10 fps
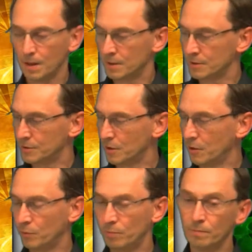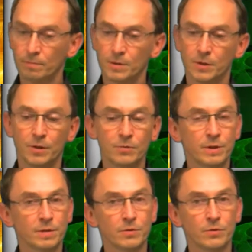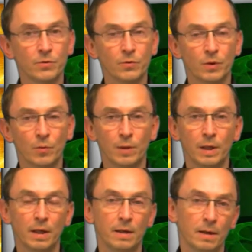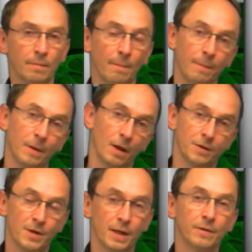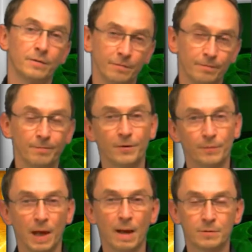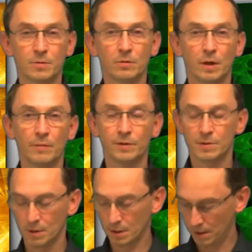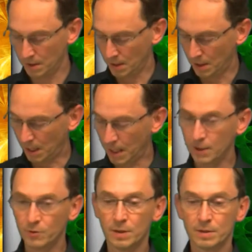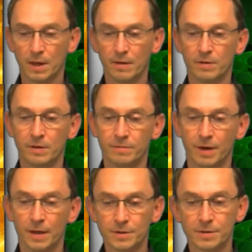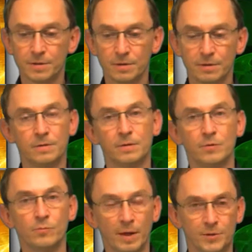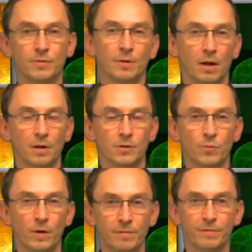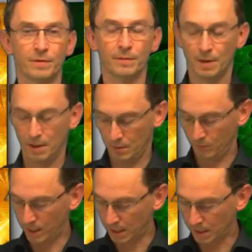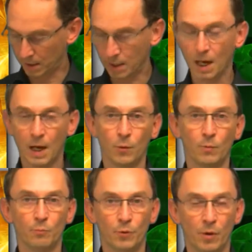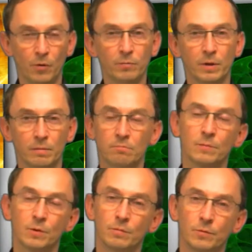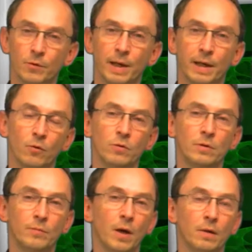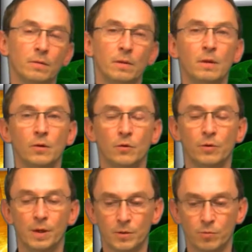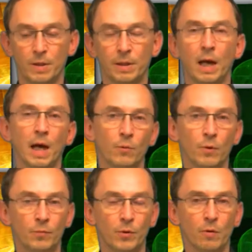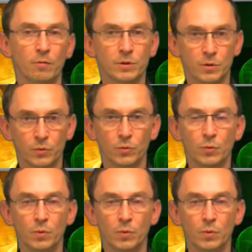So to use this tool you will need ColorChecker from the App Store obviously and you need to have a device to measure colors with being the i1 Pro, the gray older model, or this one, the i1 Pro 2.